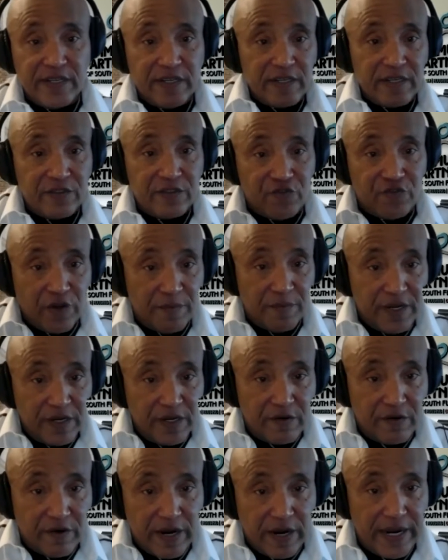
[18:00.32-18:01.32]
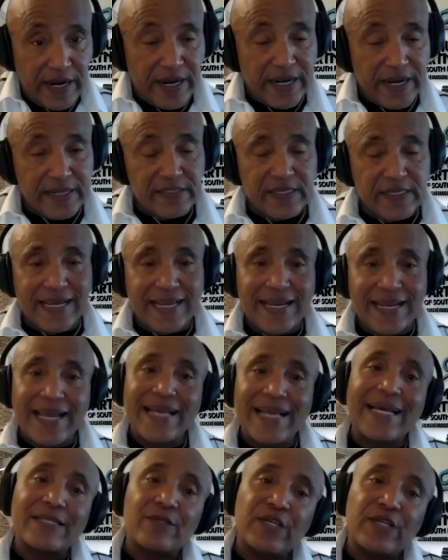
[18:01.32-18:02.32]
trimming the grass, and,
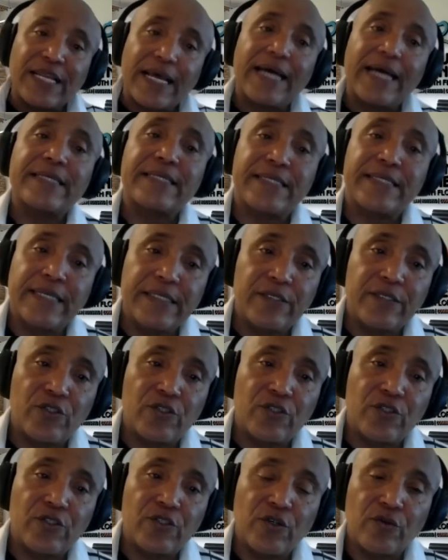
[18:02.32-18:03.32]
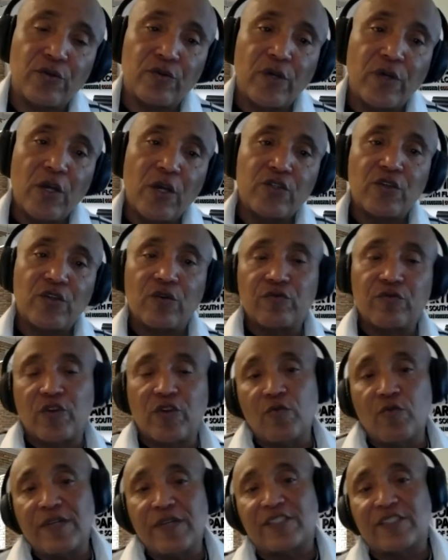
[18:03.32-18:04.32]
and that's a lot of seniors do. So
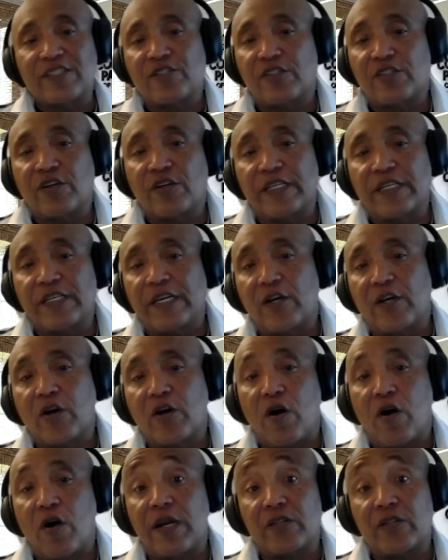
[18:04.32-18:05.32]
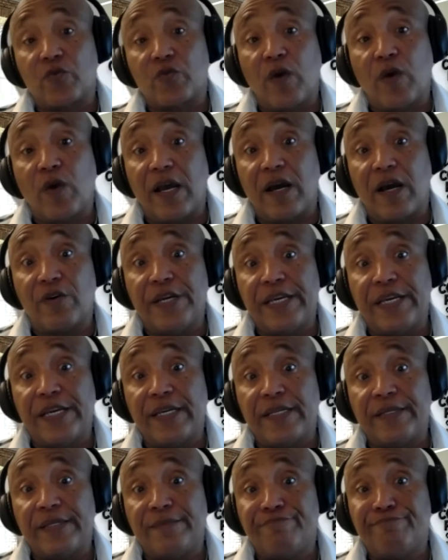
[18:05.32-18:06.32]
don't necessarily get caught as well
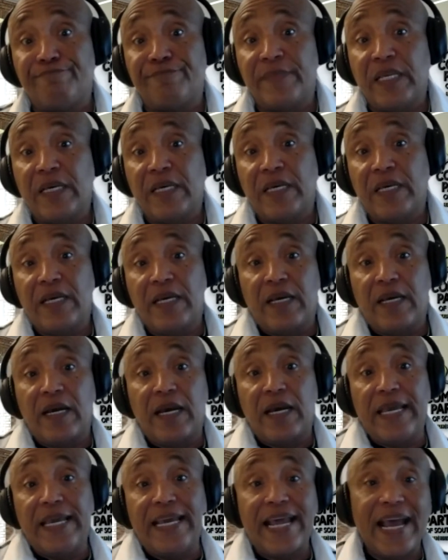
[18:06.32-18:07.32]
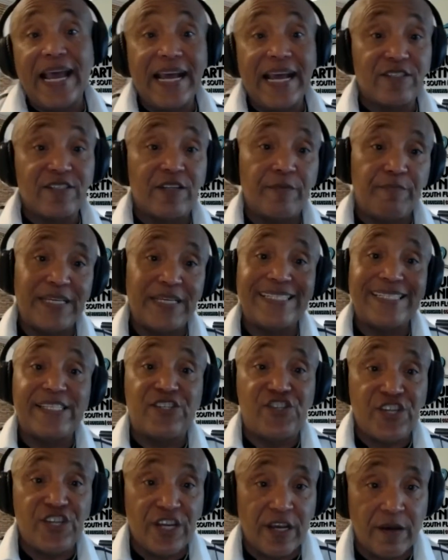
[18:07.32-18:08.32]
in it has to be
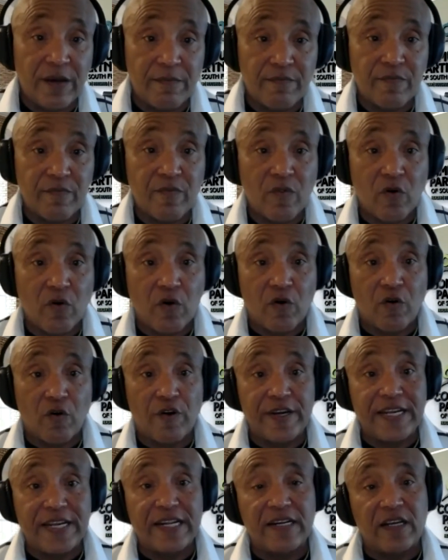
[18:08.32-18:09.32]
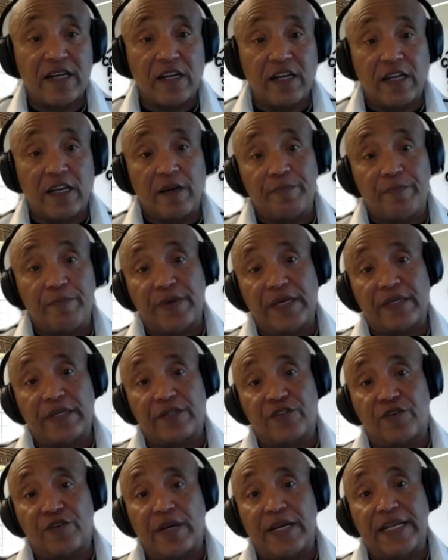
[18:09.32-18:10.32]
gym oriented Olympic
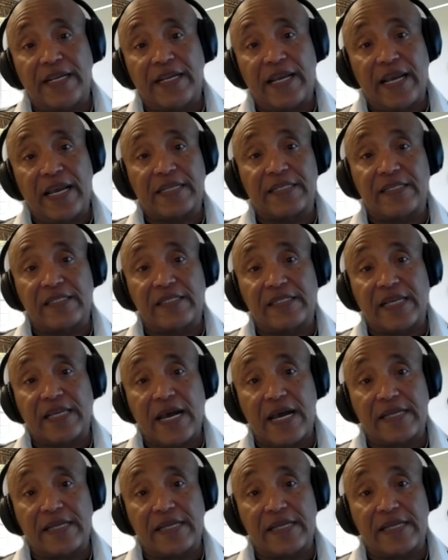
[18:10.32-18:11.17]
training exercises.